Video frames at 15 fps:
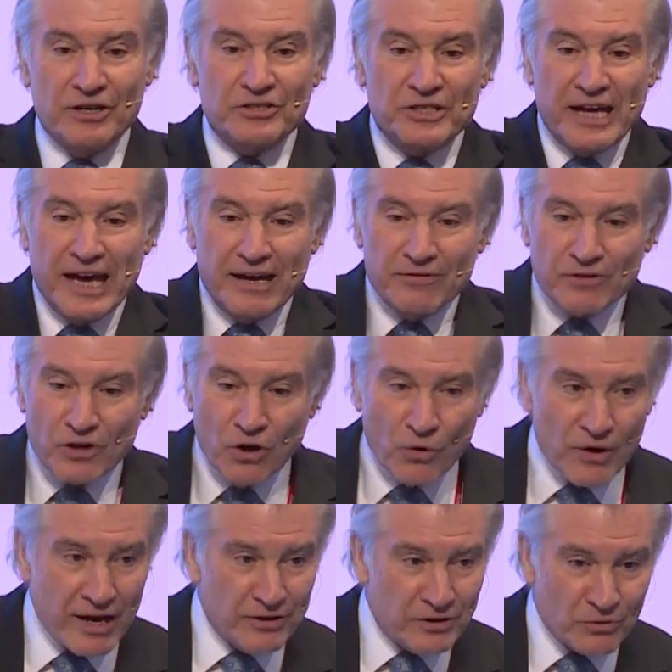to have go
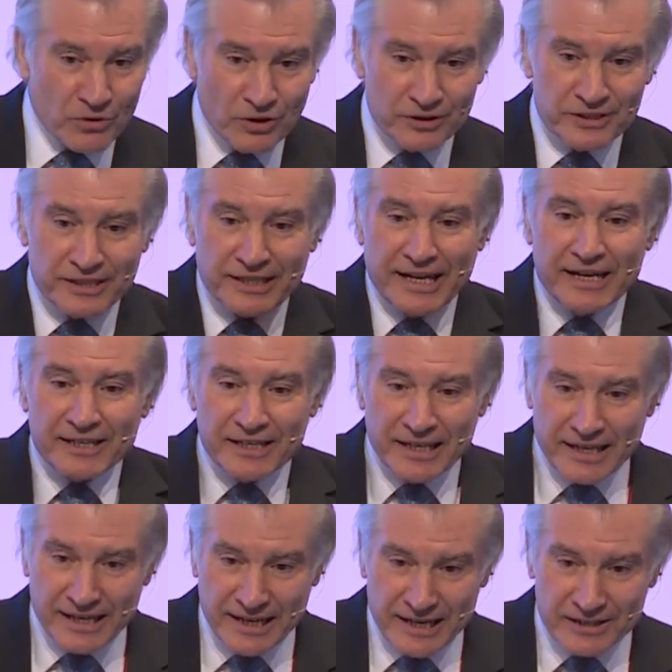around the world,
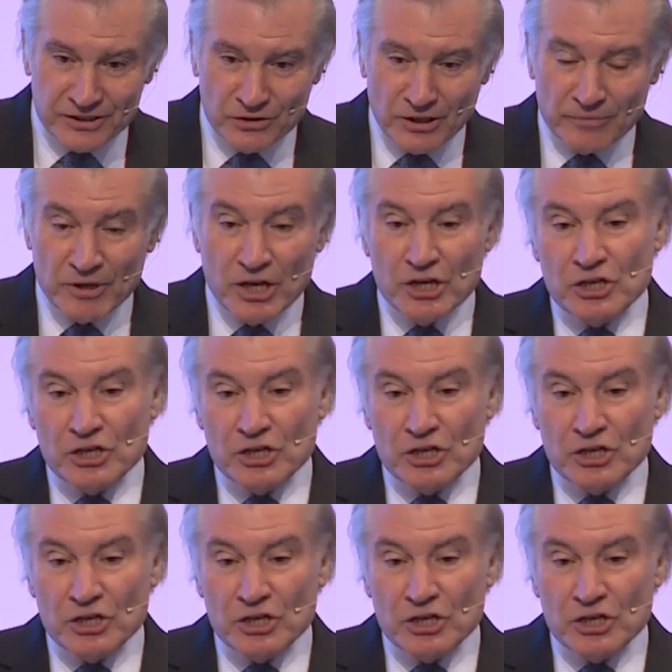connect you up,